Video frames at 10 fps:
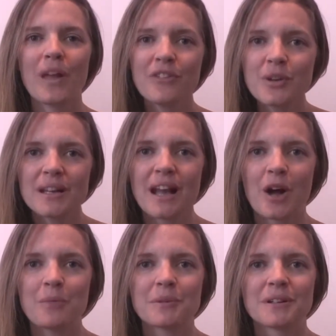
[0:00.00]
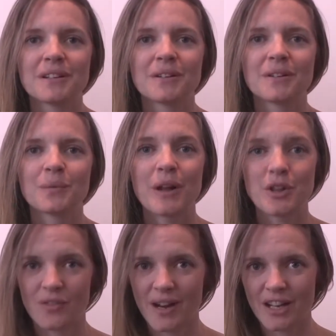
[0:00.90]
if you need help when
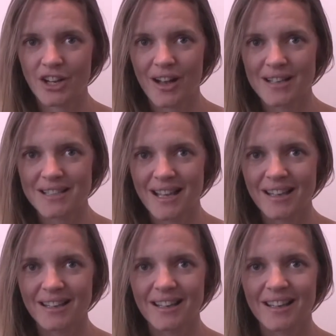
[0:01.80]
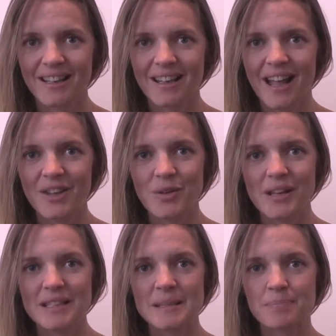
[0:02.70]
you're writing your essay and you
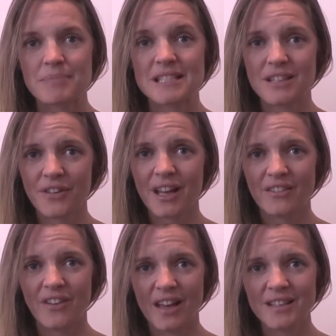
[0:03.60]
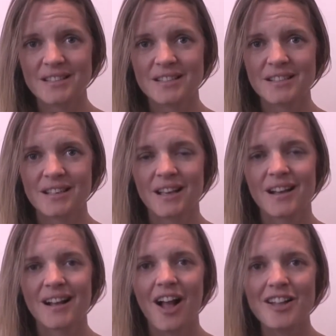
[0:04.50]
need specific advice,
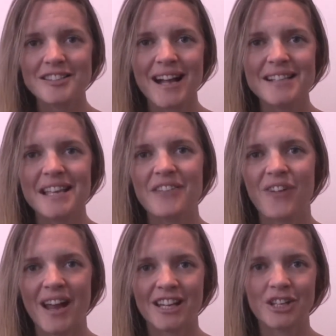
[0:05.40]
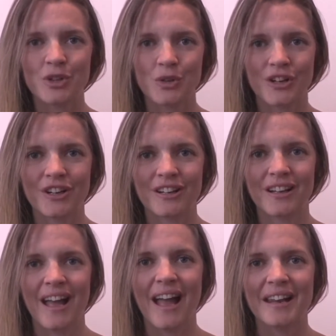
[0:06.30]
contact a writing tutor
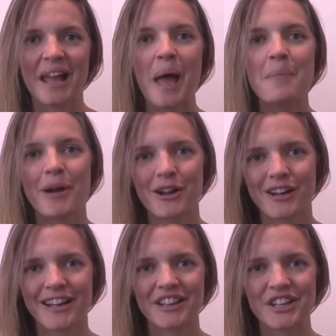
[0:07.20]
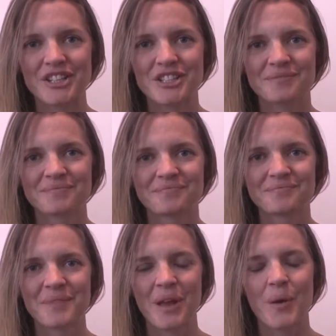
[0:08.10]
at Empire English.
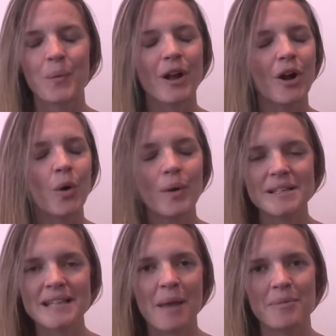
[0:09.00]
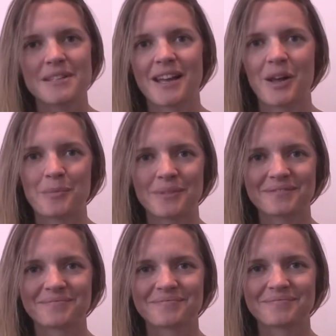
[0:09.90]
We are always happy to help.
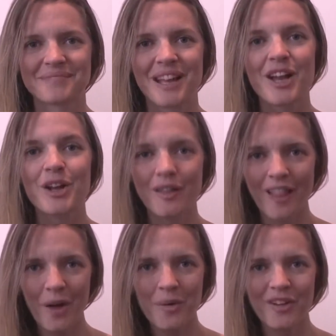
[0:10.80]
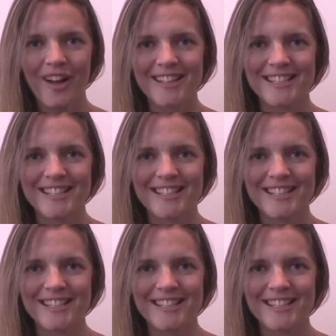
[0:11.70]
Good luck with your